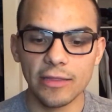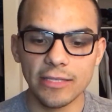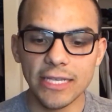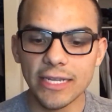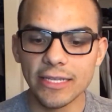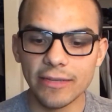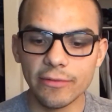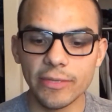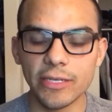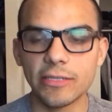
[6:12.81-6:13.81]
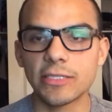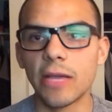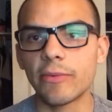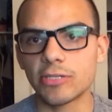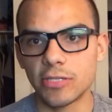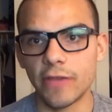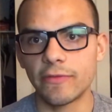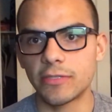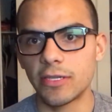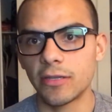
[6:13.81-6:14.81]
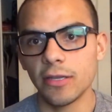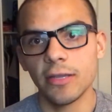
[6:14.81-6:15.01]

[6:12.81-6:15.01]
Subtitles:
The second thing would be to establish a deficit.